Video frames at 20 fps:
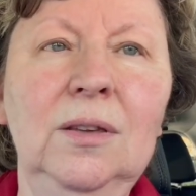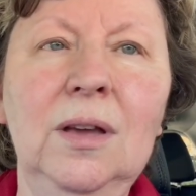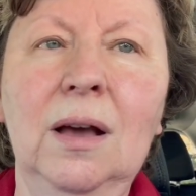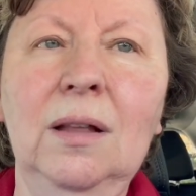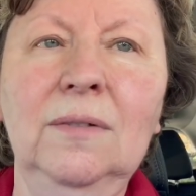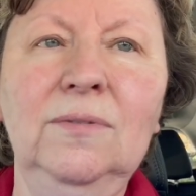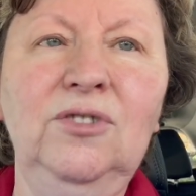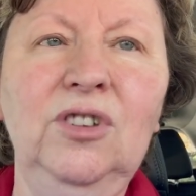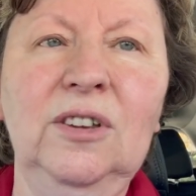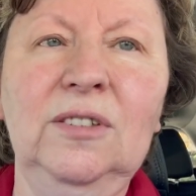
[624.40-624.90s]

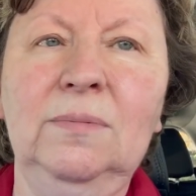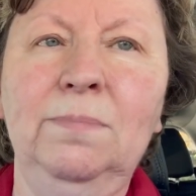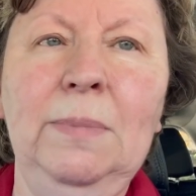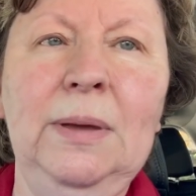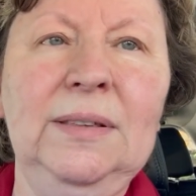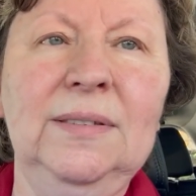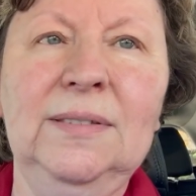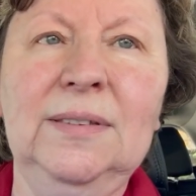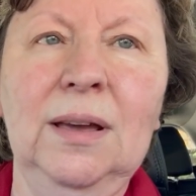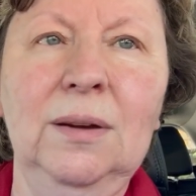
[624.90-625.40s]
have just
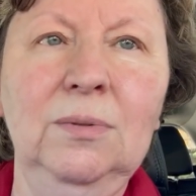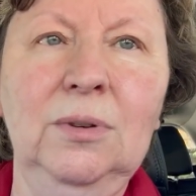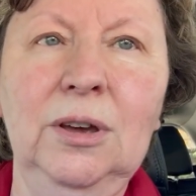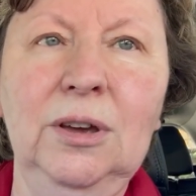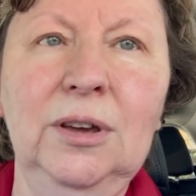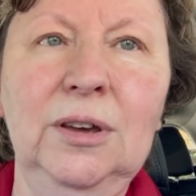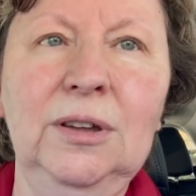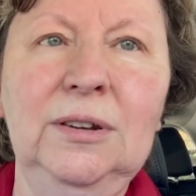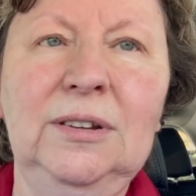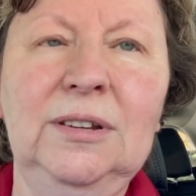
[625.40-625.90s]
been so
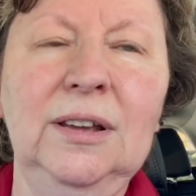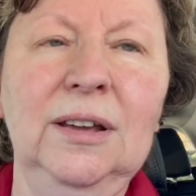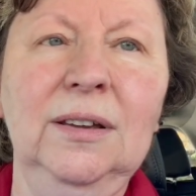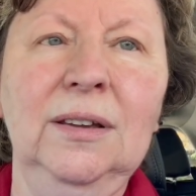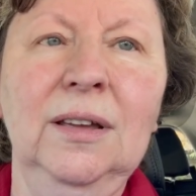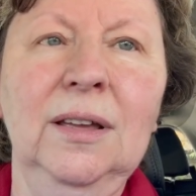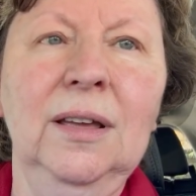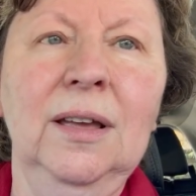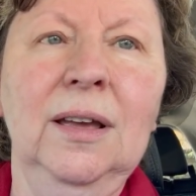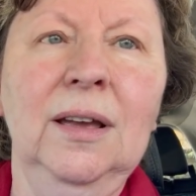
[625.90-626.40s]
good to